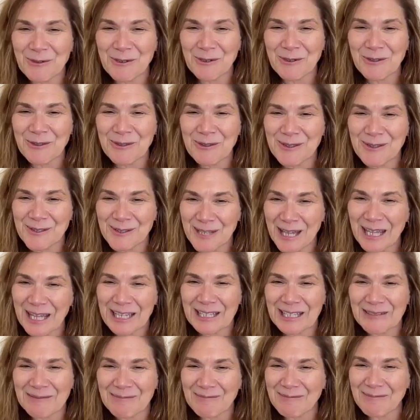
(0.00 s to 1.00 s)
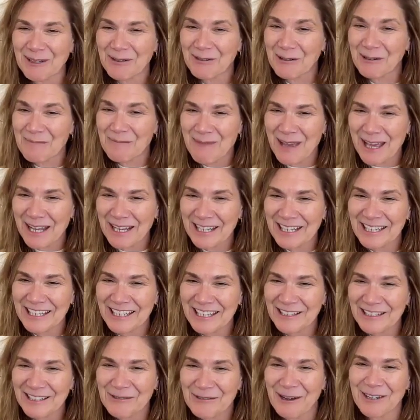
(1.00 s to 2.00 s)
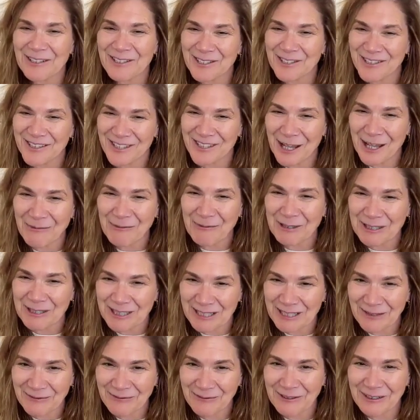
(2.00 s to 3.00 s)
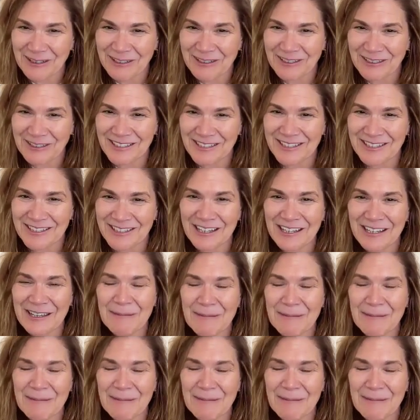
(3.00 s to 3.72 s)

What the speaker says: were the same, there were many questions that were different